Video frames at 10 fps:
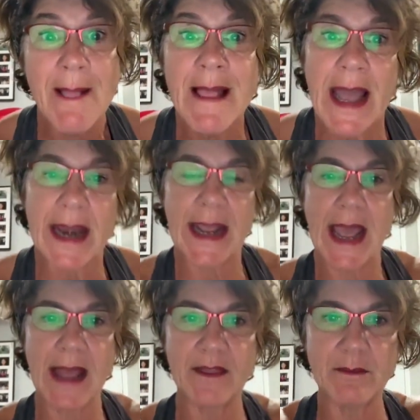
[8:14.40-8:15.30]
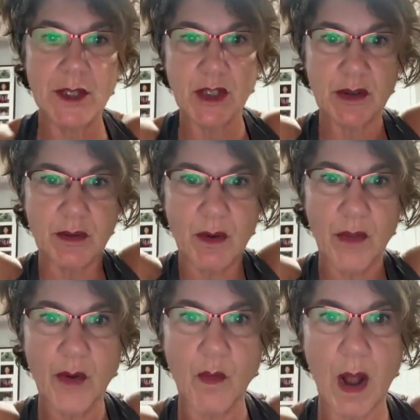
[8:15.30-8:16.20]
and I had them do
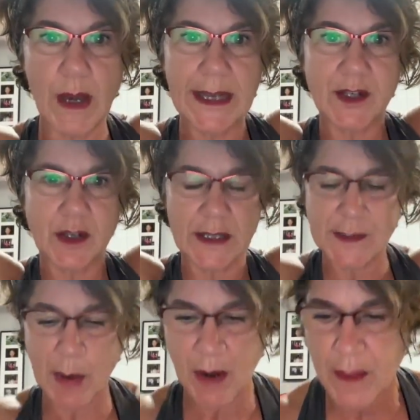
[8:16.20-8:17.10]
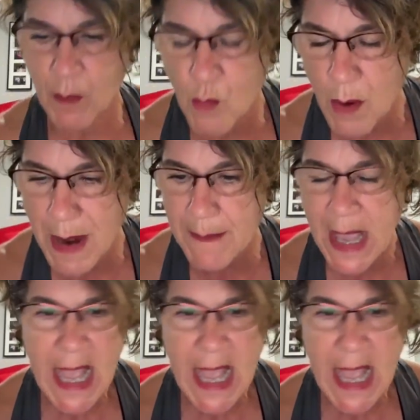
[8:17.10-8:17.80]
the wall angel as part of their warm-up,